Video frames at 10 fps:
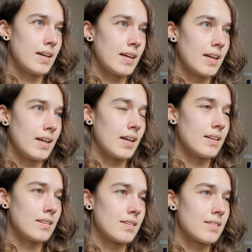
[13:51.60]

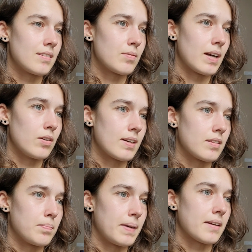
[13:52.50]
And when I look at
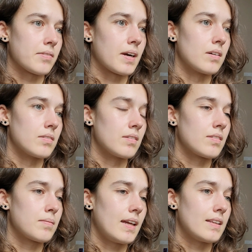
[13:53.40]
the background,
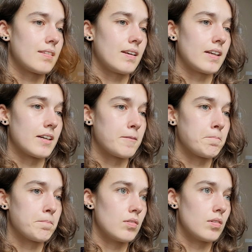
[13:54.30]
it's clear.
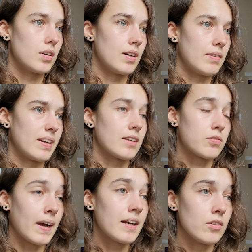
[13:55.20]
When I
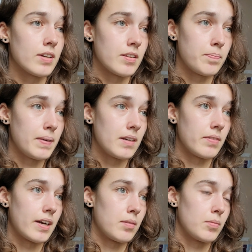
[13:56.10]
try to look at the pen
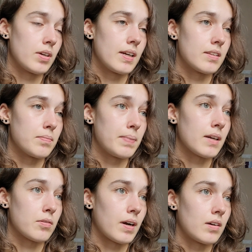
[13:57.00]
while I'm looking at the
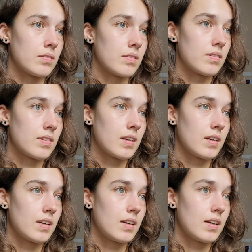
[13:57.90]
background,
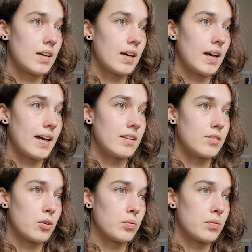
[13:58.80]
I
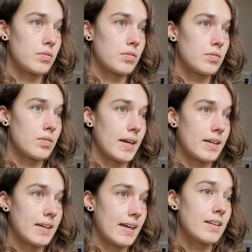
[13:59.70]

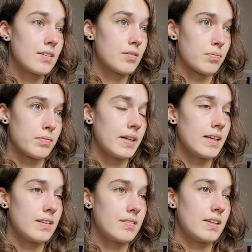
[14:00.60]
can't
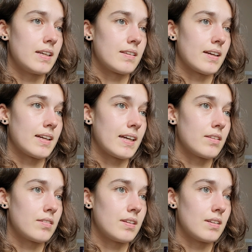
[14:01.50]
really see it. I
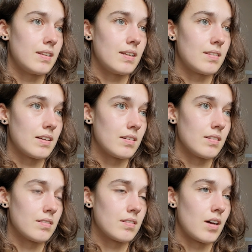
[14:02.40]
can't see the
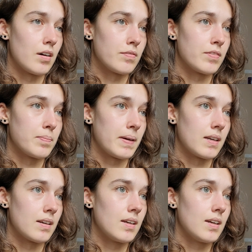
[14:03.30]
details of the
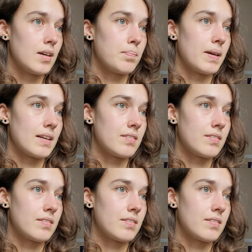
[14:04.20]
pen, but I